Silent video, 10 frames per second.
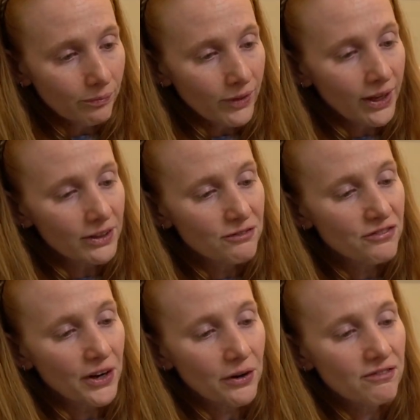in the
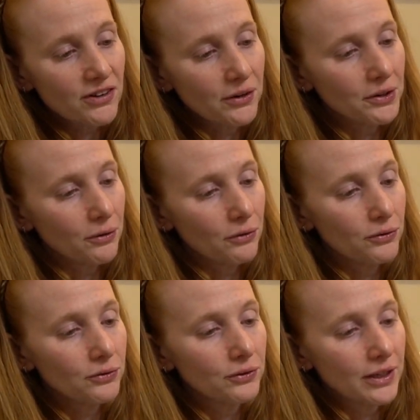very, very
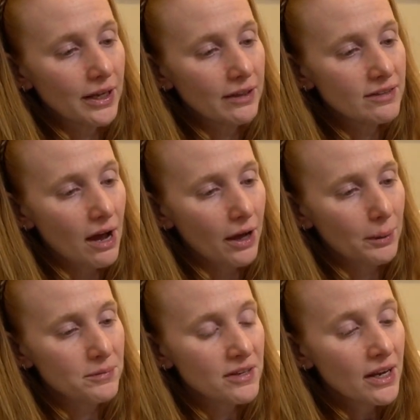early
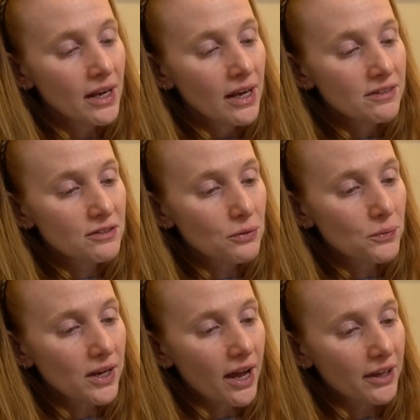times. So
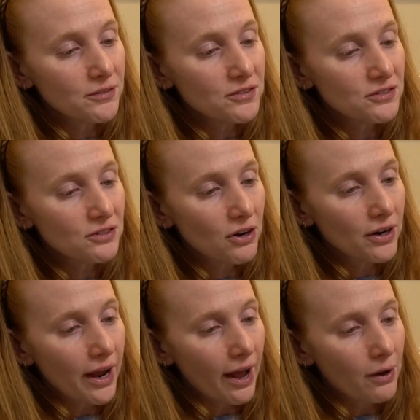we kind of
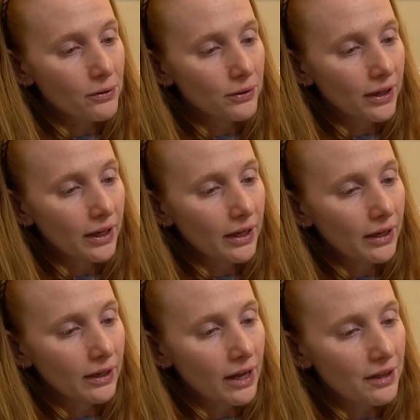start out
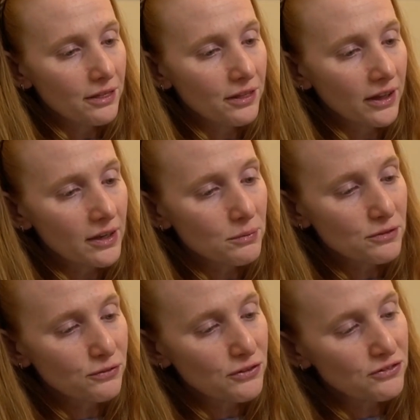in, I think it was
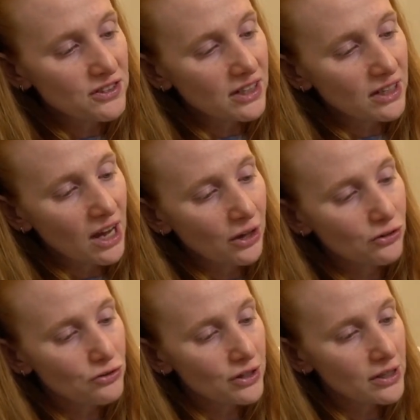
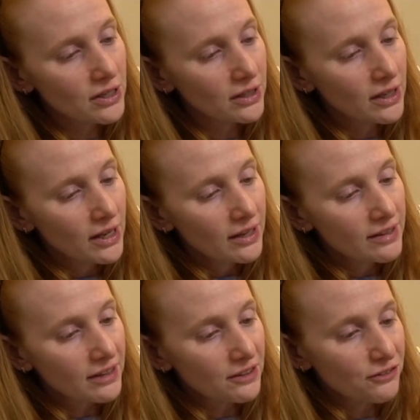1500
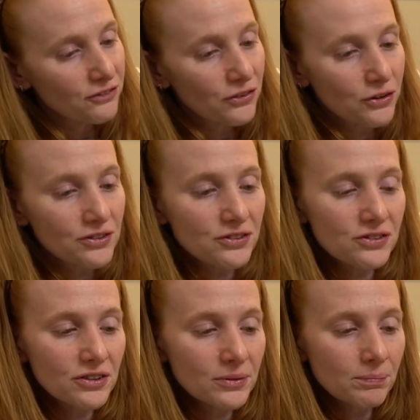that the first